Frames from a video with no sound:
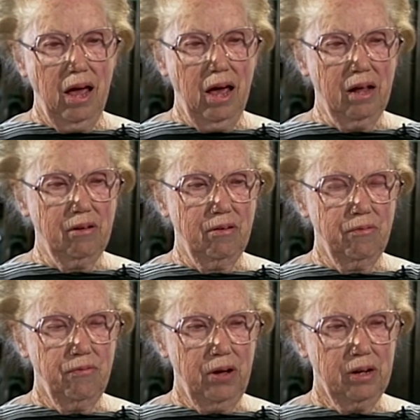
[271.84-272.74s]
And
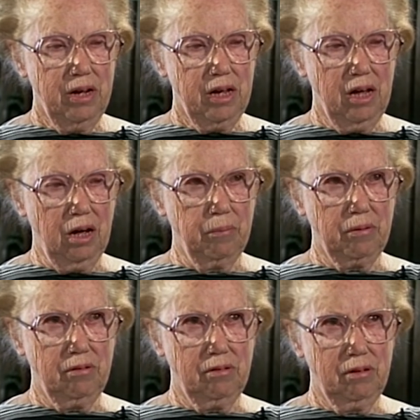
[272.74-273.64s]

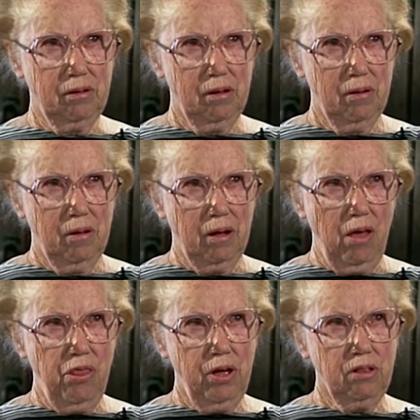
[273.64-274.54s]
Vandekamp's, I
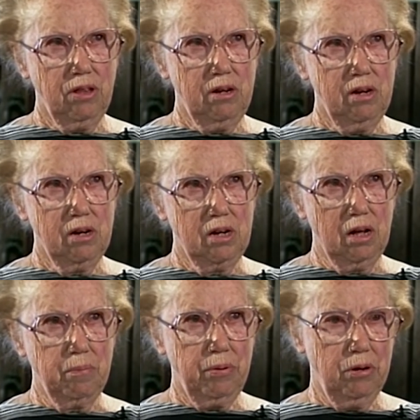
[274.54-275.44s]
think they did it
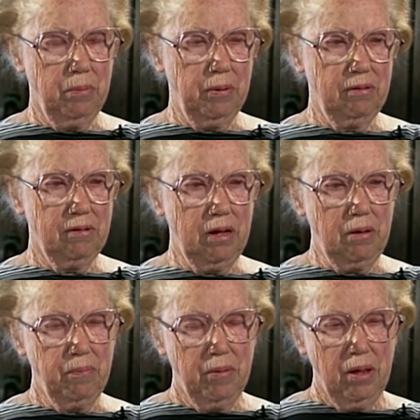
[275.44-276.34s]
on purpose. They
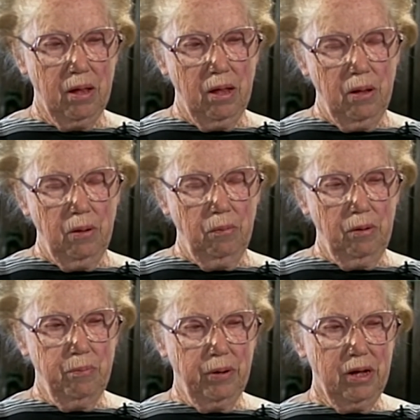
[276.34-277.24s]

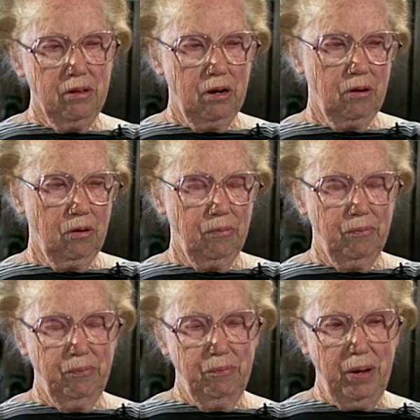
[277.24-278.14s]
would bring their
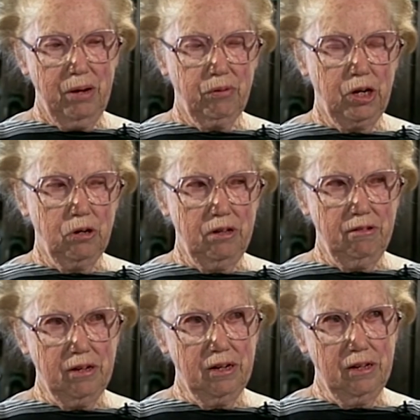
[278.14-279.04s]
bakery
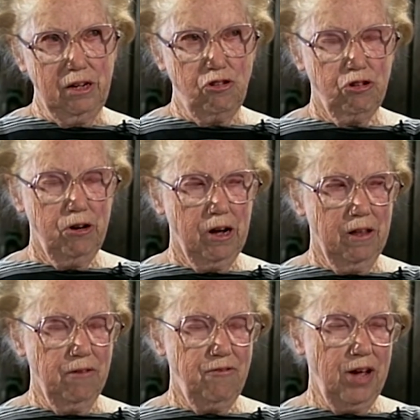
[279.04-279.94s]
goods in, and they turned
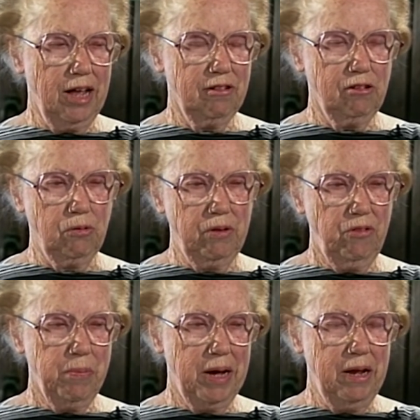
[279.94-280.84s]
on the fans so
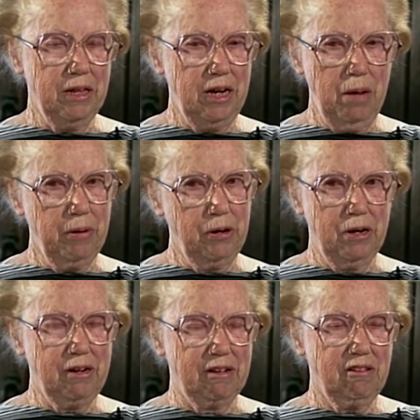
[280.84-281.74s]
everybody in the
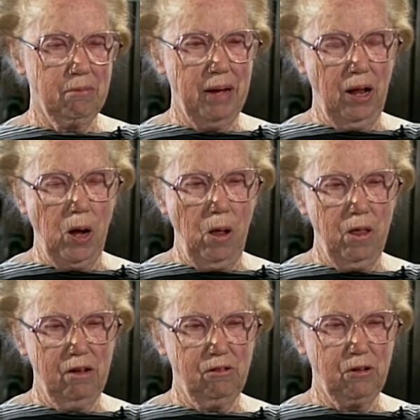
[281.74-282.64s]
neighborhood could smell all
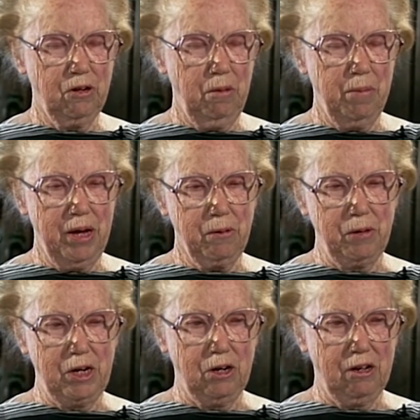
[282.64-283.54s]
those good
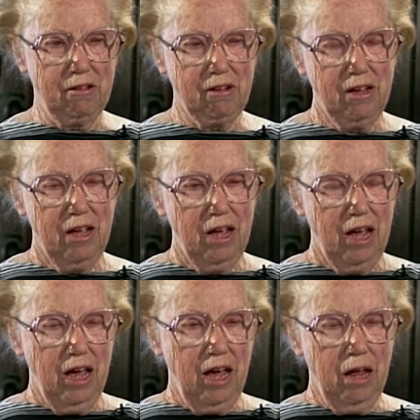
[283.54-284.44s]
bakery goods.
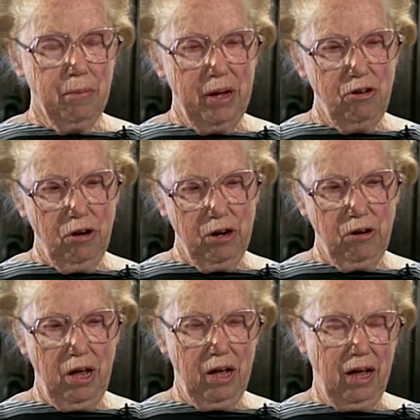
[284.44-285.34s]
And my daughter
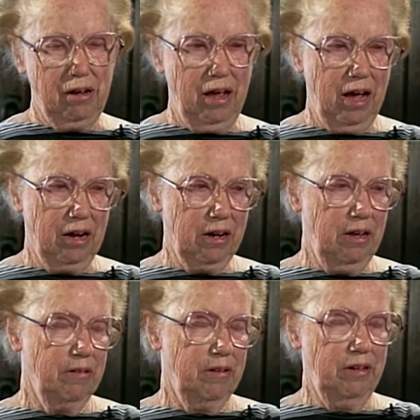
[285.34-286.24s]
had a
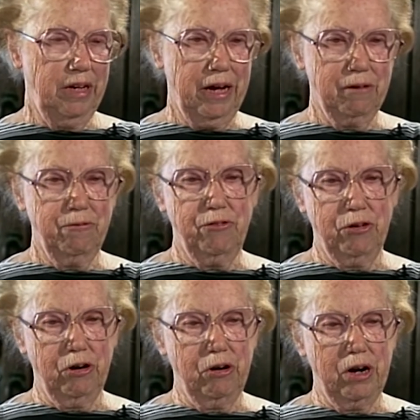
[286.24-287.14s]
yen
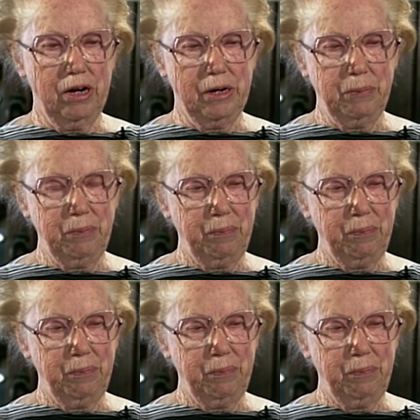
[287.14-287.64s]
for